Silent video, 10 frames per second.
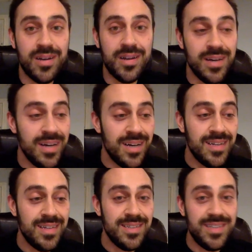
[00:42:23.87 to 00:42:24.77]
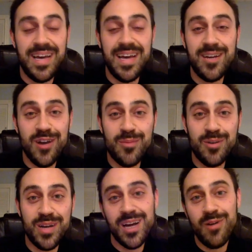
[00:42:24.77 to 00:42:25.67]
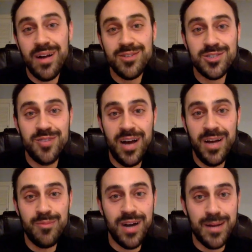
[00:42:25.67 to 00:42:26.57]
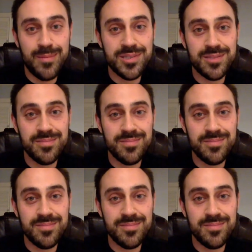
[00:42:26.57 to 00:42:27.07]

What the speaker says: And today you're able to get around just fine, perhaps.